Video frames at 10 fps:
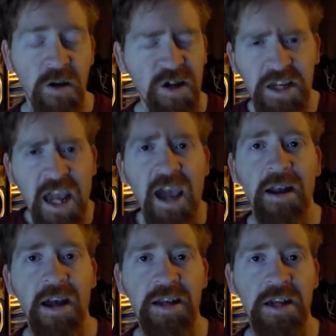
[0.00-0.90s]
You just
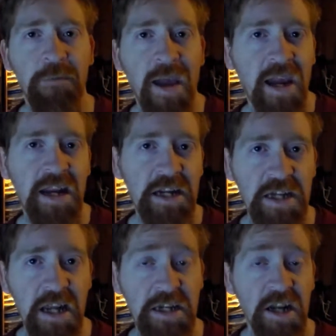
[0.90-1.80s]
can't. It doesn't make any
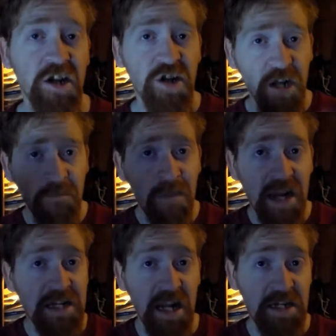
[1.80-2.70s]
sense, and it shouldn't
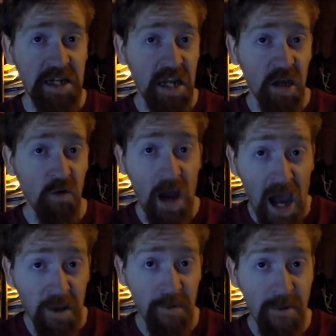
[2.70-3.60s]
make sense to you
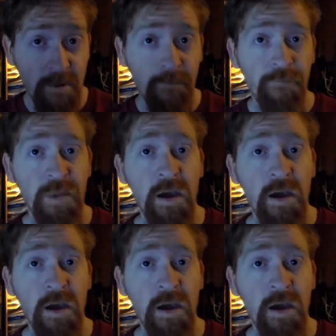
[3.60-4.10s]
either.